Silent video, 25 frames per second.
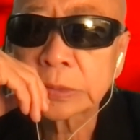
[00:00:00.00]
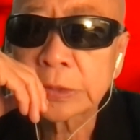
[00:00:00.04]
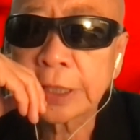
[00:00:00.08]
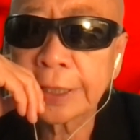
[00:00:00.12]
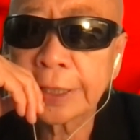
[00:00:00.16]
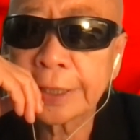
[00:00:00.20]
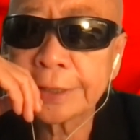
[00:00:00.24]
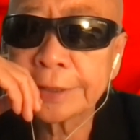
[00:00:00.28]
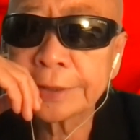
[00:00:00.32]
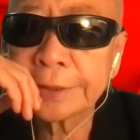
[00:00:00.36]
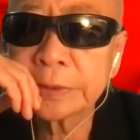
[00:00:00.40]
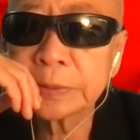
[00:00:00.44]

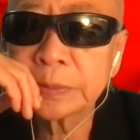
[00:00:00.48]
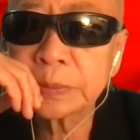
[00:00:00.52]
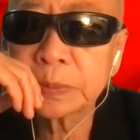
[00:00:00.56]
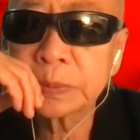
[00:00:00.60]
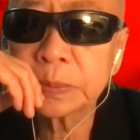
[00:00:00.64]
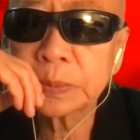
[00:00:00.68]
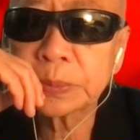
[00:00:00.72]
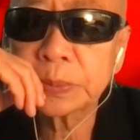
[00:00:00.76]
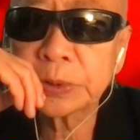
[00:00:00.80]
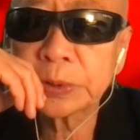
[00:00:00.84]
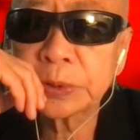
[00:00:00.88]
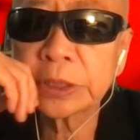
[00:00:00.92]
I
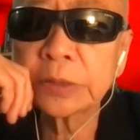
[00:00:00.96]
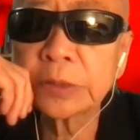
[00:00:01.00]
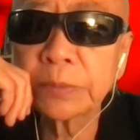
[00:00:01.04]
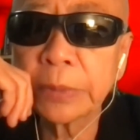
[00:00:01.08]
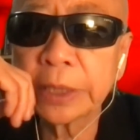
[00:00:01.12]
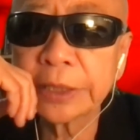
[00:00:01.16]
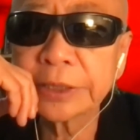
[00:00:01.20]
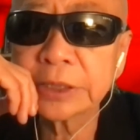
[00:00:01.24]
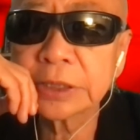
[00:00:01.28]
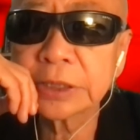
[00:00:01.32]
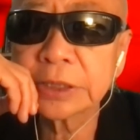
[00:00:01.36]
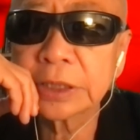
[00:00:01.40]
pretty
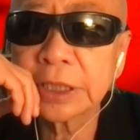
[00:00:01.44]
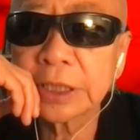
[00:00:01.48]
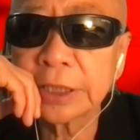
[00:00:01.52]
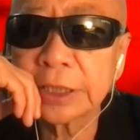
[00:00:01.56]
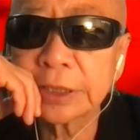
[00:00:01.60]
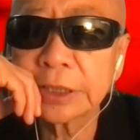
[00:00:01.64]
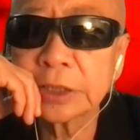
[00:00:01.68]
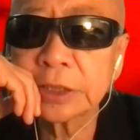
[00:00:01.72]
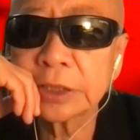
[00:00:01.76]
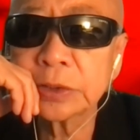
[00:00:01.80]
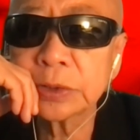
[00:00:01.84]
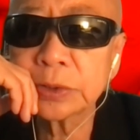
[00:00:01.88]
much
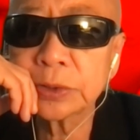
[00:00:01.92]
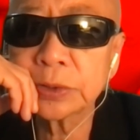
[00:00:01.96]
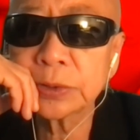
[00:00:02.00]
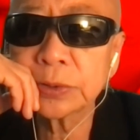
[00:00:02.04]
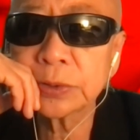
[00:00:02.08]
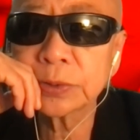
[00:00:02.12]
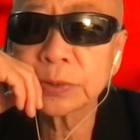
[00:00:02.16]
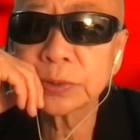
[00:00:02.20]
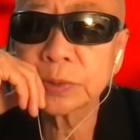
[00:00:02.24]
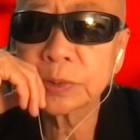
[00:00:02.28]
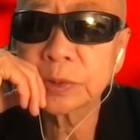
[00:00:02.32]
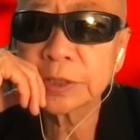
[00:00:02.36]
got
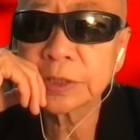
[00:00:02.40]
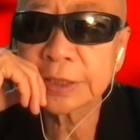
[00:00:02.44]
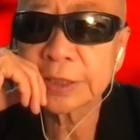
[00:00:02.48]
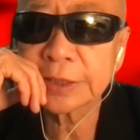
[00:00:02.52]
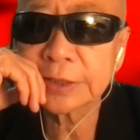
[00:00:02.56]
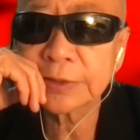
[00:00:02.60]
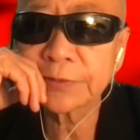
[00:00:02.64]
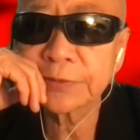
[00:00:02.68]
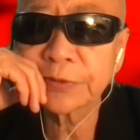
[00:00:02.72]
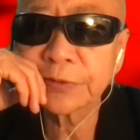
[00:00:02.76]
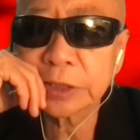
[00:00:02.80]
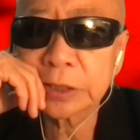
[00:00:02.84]
into
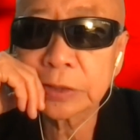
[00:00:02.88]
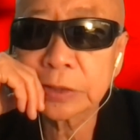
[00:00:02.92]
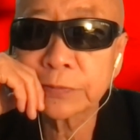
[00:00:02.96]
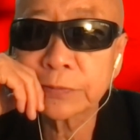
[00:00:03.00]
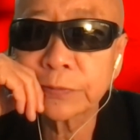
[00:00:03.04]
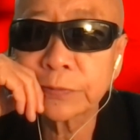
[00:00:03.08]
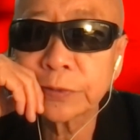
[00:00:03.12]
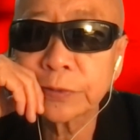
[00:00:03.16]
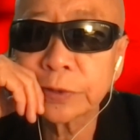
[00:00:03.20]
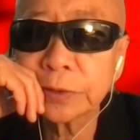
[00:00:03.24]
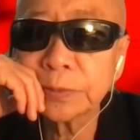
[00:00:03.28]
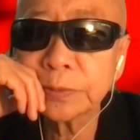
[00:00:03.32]
science fiction
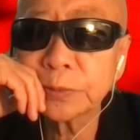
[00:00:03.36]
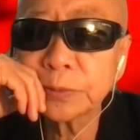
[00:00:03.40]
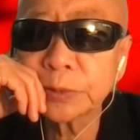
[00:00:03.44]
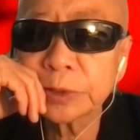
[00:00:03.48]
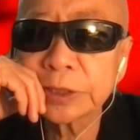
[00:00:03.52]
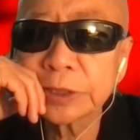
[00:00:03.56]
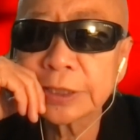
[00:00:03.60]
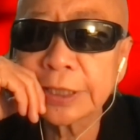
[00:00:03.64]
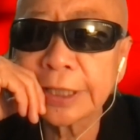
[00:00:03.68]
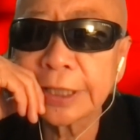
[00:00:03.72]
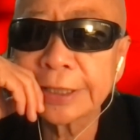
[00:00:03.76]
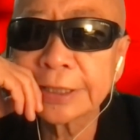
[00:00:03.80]
film
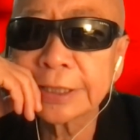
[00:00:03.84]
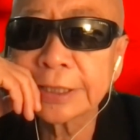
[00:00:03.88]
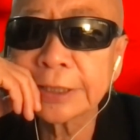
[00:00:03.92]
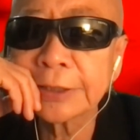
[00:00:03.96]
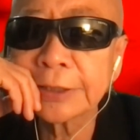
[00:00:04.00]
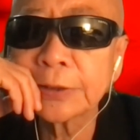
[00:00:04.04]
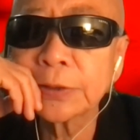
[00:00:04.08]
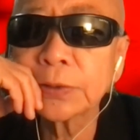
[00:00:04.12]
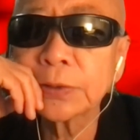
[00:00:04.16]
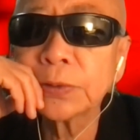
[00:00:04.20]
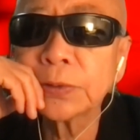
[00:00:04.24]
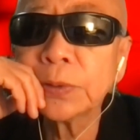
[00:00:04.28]
with
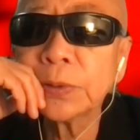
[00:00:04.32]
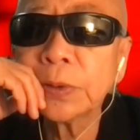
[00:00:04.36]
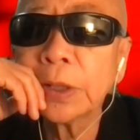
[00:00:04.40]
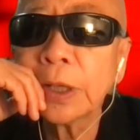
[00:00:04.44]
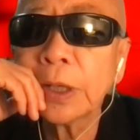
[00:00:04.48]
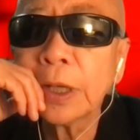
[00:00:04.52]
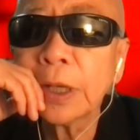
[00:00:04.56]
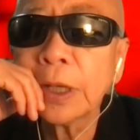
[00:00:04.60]
IKU.